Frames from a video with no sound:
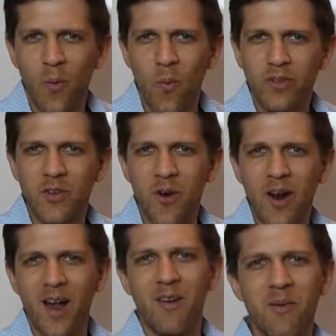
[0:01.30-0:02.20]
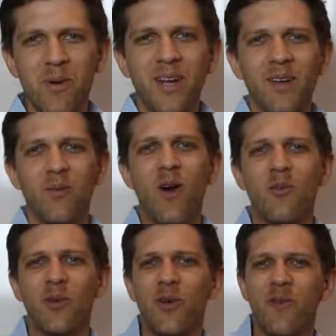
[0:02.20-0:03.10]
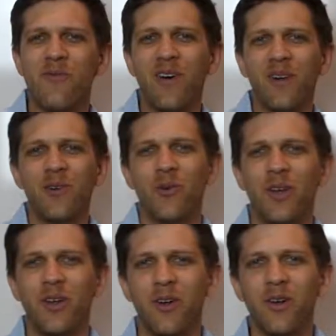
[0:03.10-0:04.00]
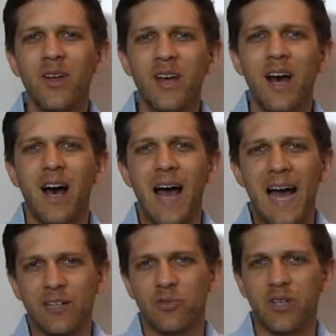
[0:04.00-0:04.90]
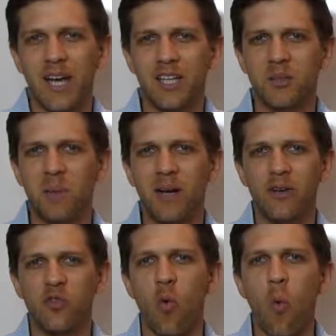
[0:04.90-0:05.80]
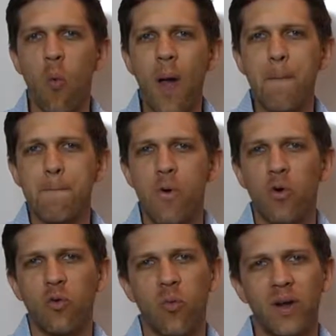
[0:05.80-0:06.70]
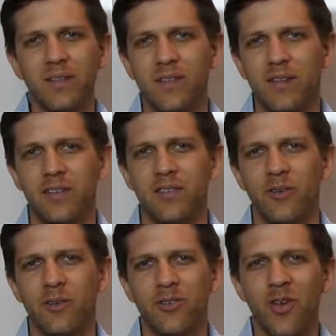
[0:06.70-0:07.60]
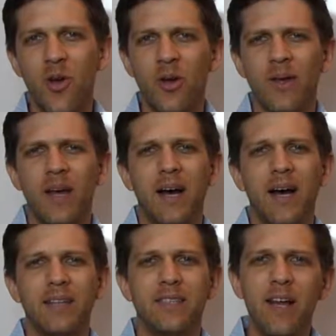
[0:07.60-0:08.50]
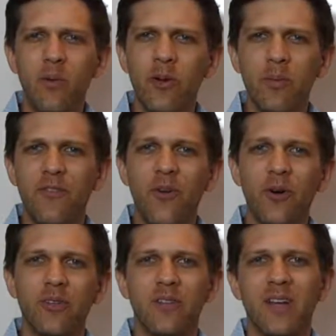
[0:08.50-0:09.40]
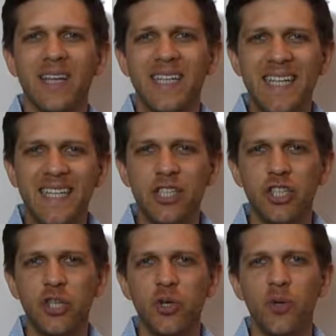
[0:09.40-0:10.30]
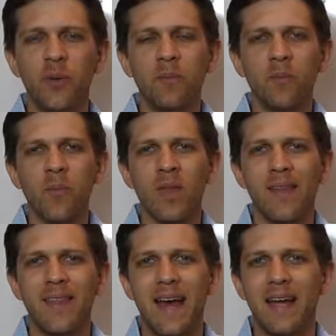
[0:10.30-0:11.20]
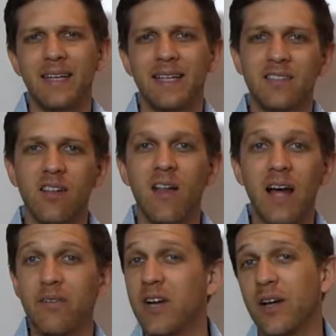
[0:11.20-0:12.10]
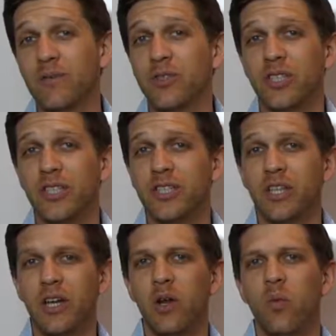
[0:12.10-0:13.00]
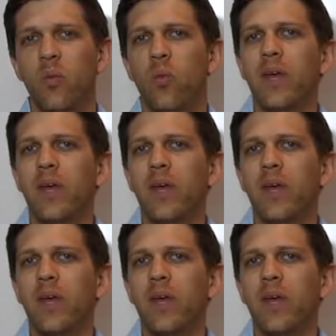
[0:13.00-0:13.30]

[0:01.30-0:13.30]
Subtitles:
What's going on, everybody? Rodrigo Fonador here, Asheville Cash Buyers Whiteboard Wednesday series. Today we're going to be focusing on an issue that gets a lot of conversation.